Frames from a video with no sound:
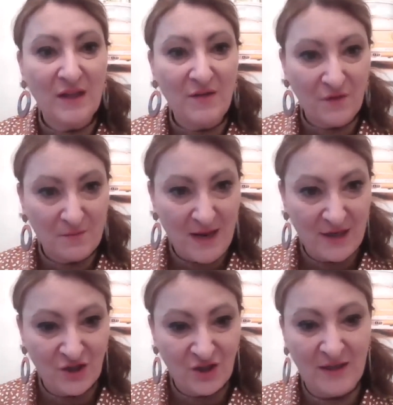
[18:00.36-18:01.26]
the
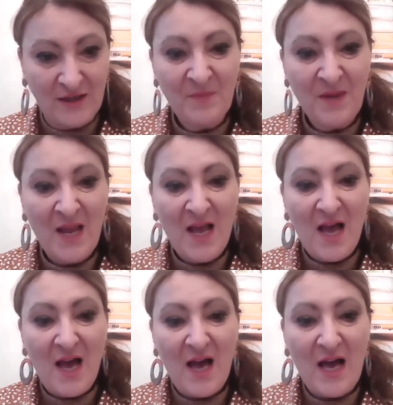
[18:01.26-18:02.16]
information
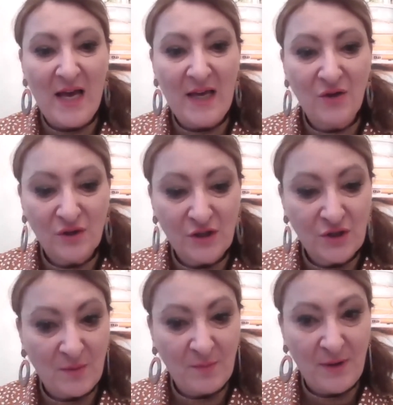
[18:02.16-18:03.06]
in order
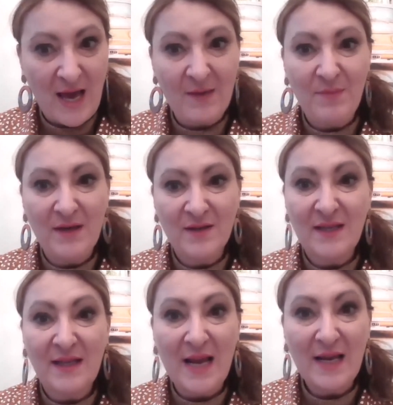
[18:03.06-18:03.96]
to apply, because
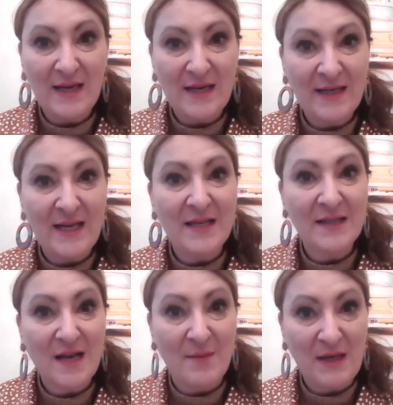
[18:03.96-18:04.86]
the deadline
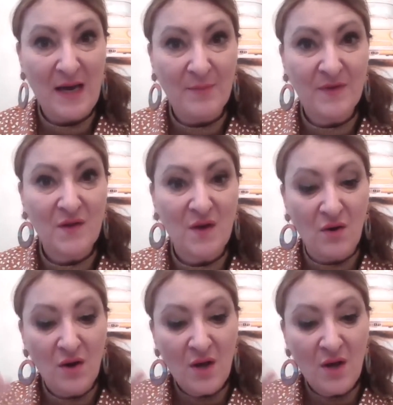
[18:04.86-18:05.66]
is coming up. So